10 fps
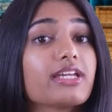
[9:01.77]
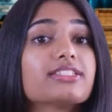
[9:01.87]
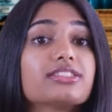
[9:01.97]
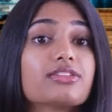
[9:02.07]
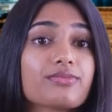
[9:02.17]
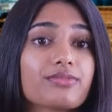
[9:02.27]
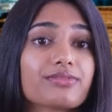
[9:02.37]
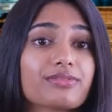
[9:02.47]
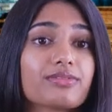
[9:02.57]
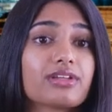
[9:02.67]
is.
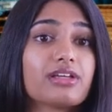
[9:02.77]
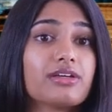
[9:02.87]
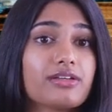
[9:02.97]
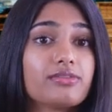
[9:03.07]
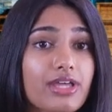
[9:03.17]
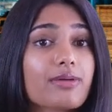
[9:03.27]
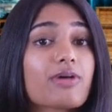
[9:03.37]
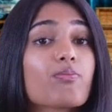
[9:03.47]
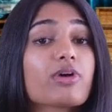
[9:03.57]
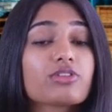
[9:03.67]
Now
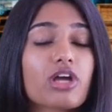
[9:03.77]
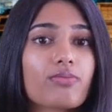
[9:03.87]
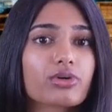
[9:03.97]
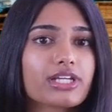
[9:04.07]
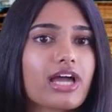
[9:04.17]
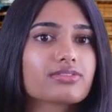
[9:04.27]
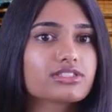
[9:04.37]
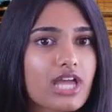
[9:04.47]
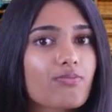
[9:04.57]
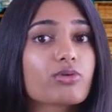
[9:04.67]
that we've covered how
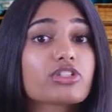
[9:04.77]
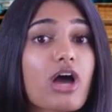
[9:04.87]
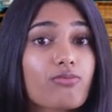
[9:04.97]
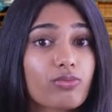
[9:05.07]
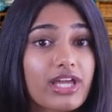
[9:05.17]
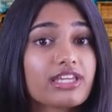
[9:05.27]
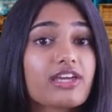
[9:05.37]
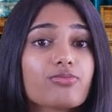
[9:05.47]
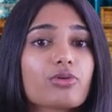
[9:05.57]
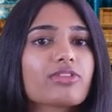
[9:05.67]
scammers operate
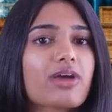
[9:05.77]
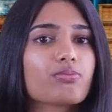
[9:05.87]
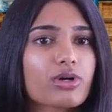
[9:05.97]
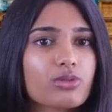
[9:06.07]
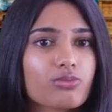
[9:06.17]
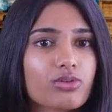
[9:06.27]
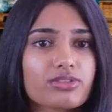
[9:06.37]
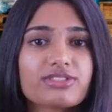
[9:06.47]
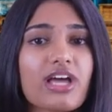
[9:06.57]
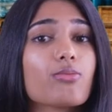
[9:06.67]
and looked at real-world
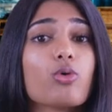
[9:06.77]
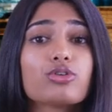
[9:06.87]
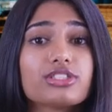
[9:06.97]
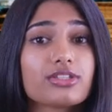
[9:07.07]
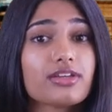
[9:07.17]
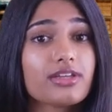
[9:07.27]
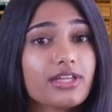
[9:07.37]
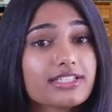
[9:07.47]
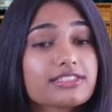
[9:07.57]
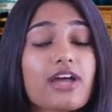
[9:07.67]
examples,
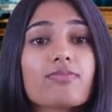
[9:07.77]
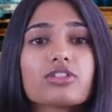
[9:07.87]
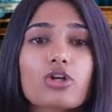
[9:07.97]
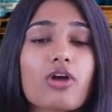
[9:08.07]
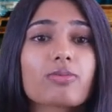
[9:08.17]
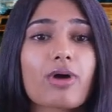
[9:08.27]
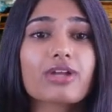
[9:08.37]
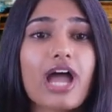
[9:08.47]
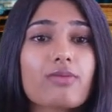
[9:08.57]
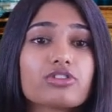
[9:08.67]
it's time to talk about
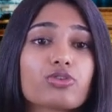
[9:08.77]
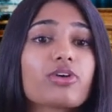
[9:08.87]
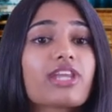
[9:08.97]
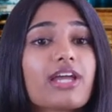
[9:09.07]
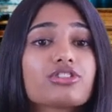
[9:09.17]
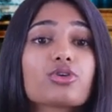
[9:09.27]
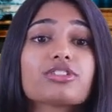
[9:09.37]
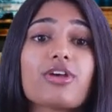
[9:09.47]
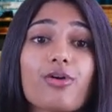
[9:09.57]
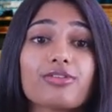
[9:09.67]
how to protect
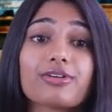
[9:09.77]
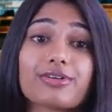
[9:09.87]
yourself.